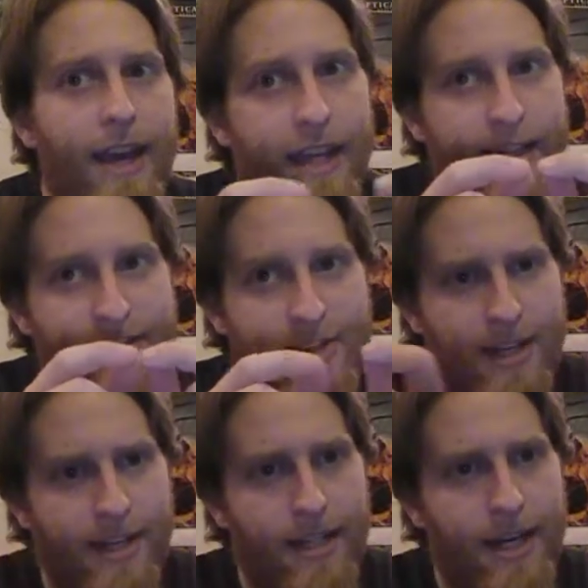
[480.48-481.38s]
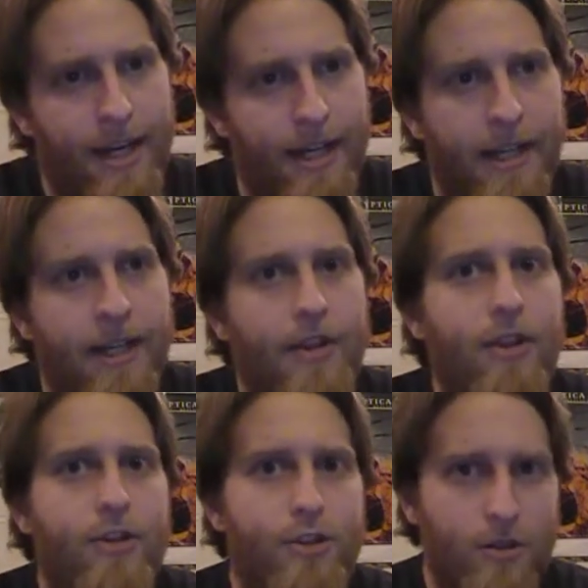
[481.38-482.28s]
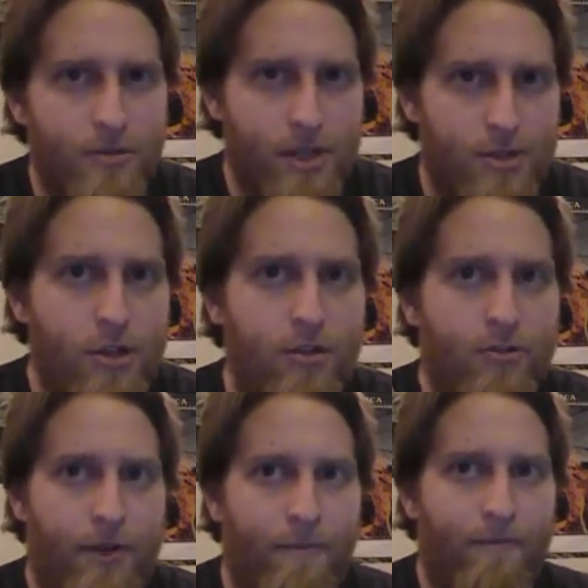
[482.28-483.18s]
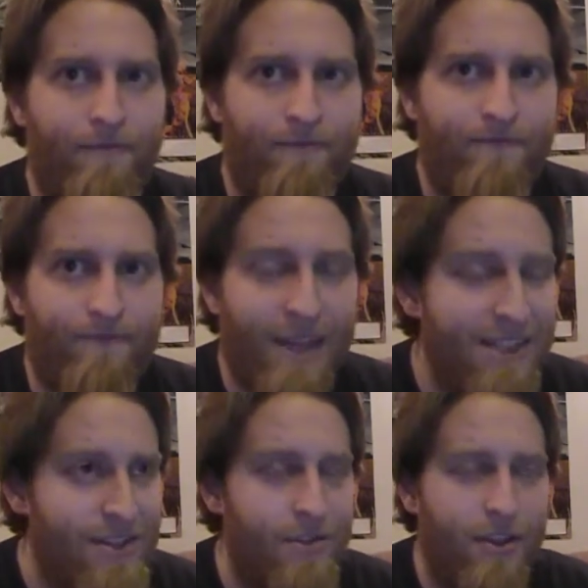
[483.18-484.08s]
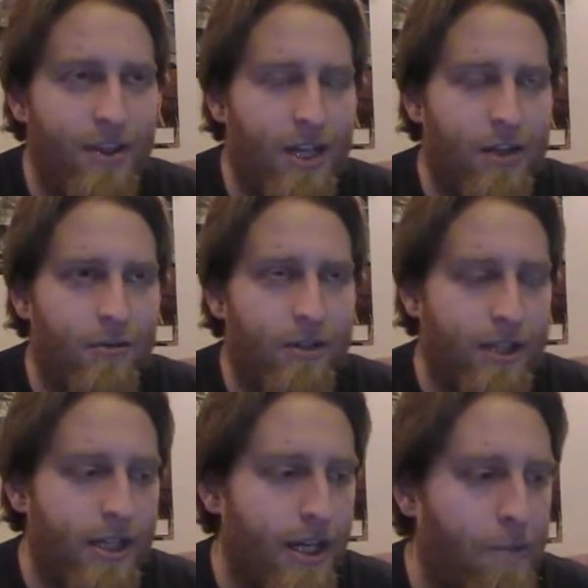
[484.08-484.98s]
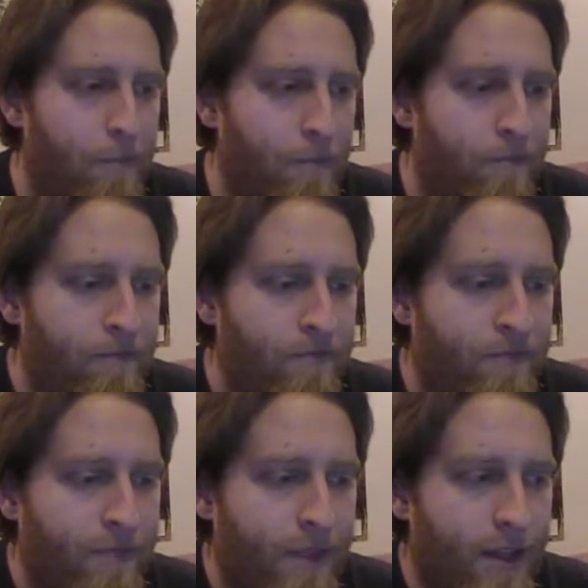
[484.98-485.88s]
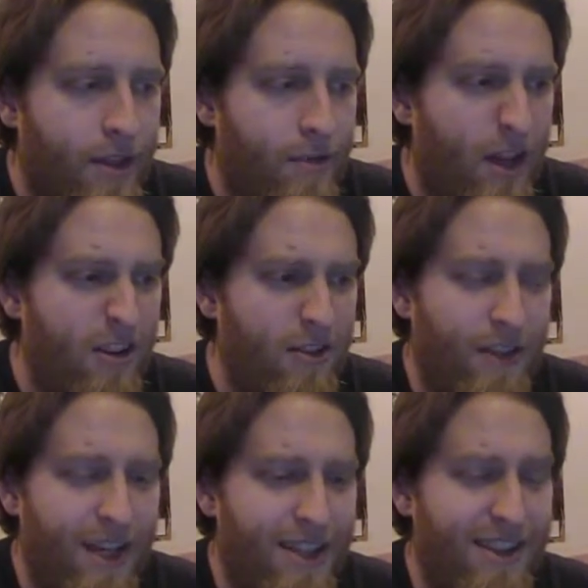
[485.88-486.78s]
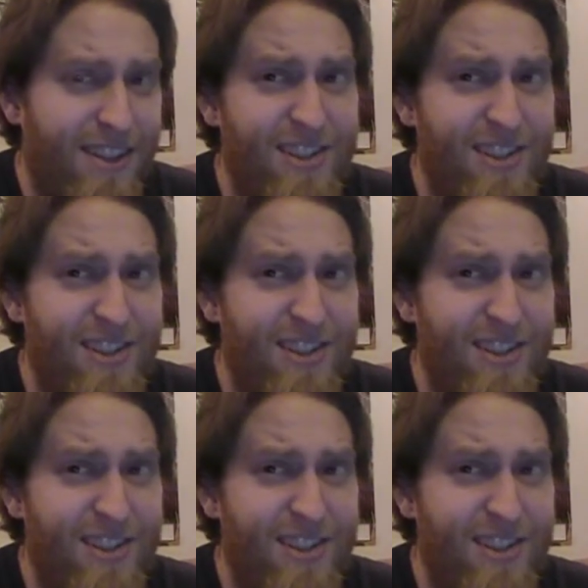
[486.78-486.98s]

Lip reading: an extended cut that shows the children. That's the only thing I don't really get. Other than that,